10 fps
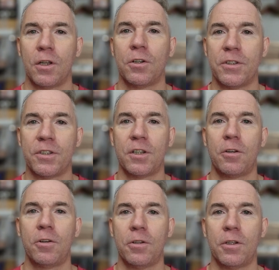
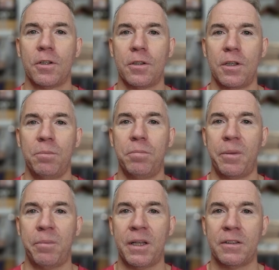consider
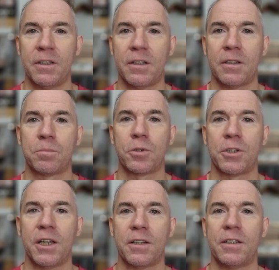implementing and
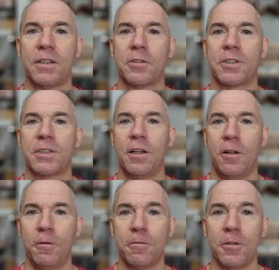protecting
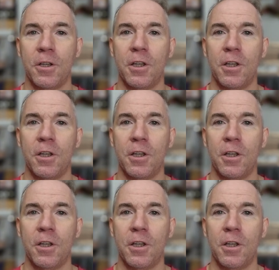yourself